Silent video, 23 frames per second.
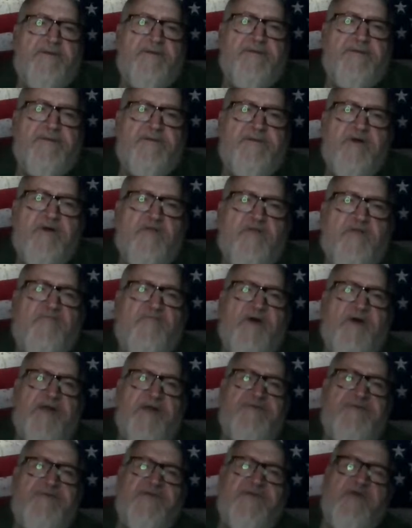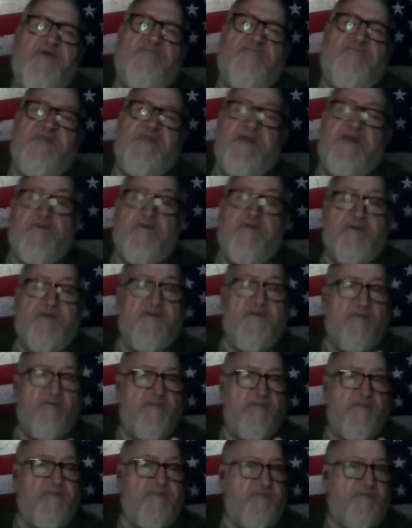Good advice, Stephanie.
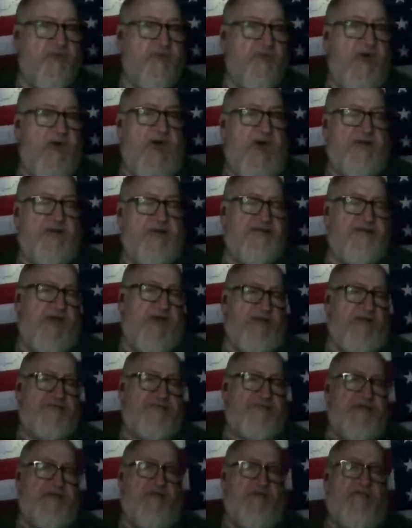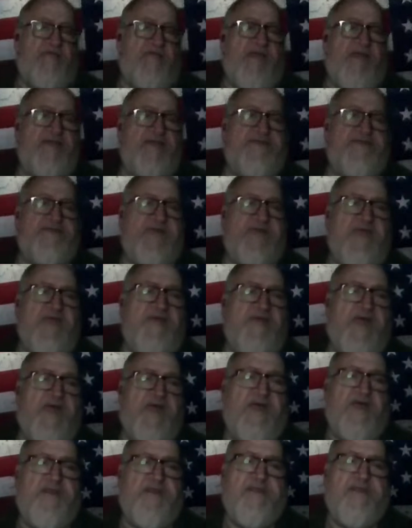Actually, I was getting ready to say
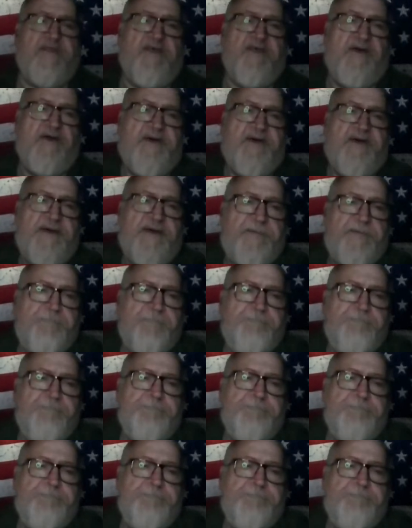that, um,